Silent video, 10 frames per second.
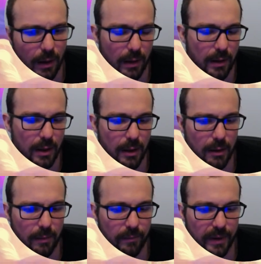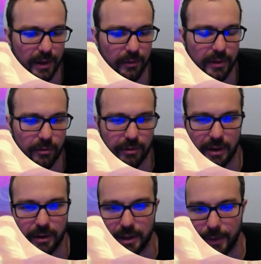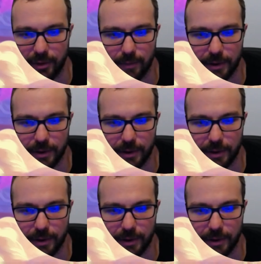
but I don't think there's any uncommons better,